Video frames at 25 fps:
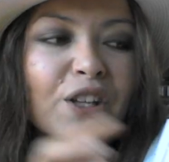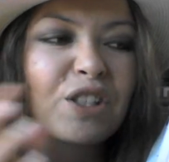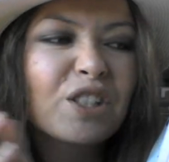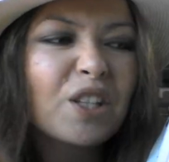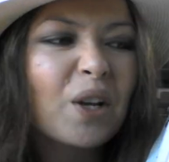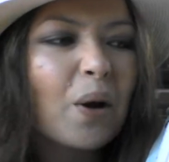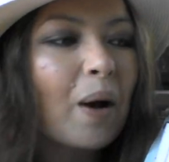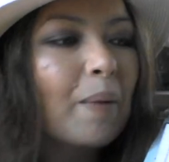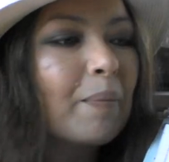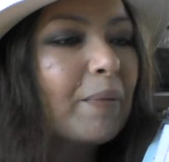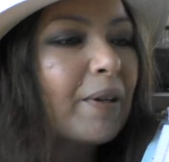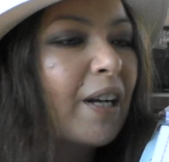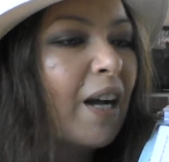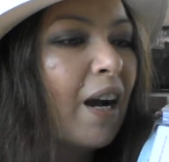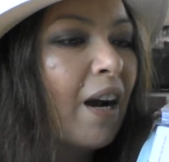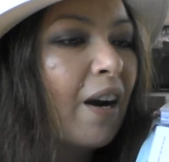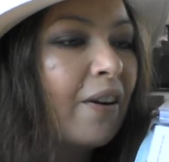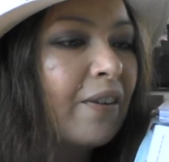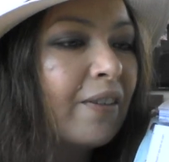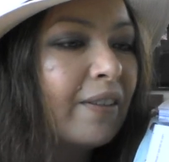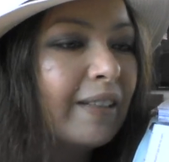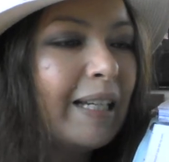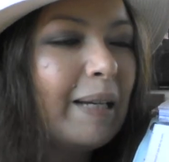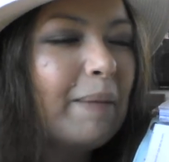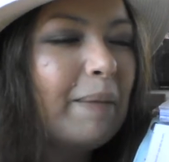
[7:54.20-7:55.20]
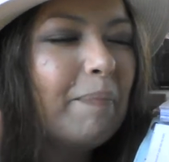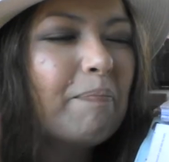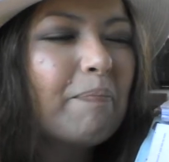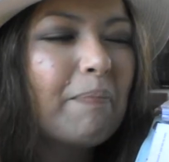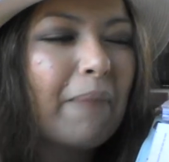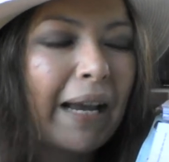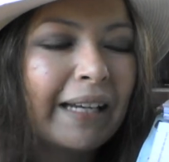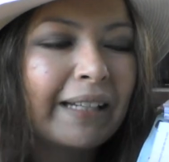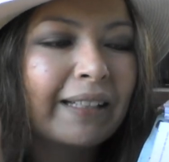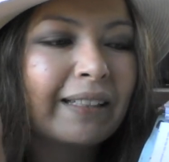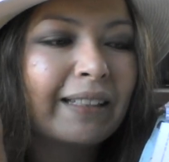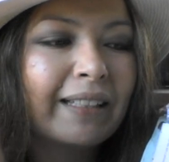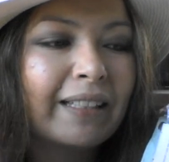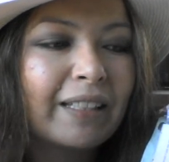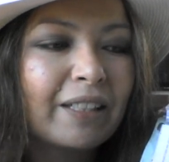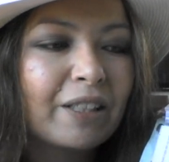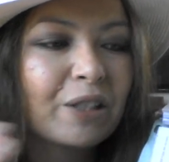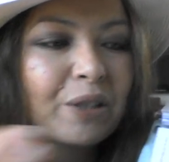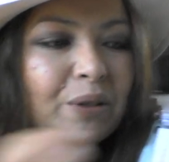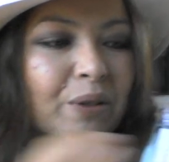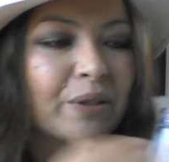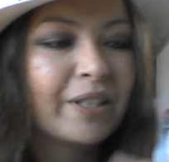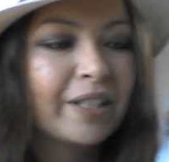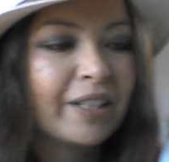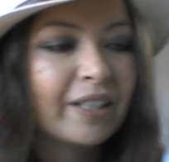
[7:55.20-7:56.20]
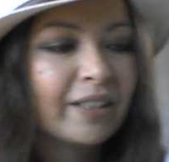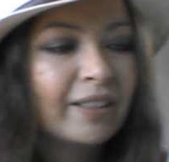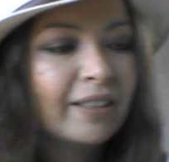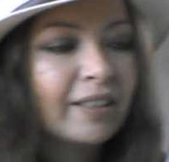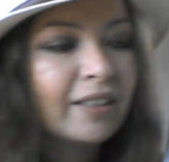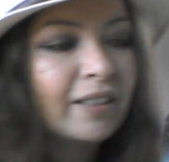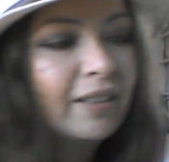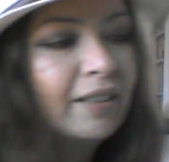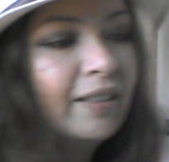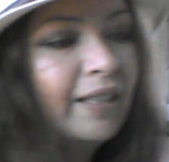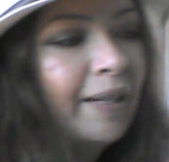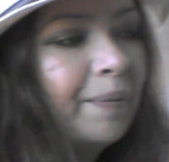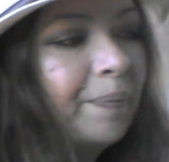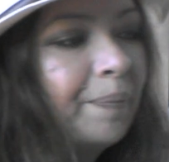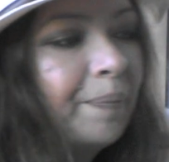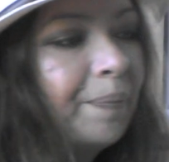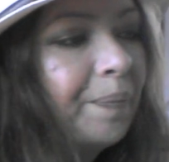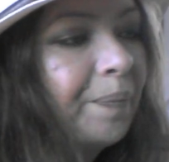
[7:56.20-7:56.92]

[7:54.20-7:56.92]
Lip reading: So I'm currently mainly using a little,